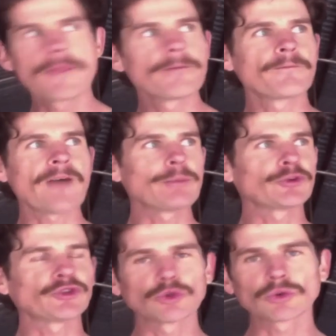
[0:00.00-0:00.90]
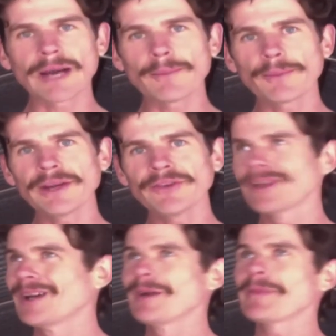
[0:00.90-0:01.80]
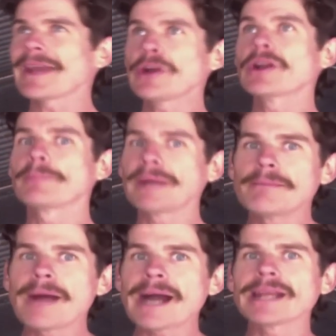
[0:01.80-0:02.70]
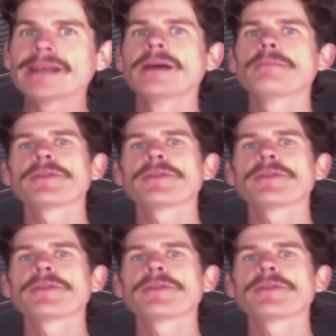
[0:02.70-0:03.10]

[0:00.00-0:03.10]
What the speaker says: The pharmaceutical companies, they earn a bit of money,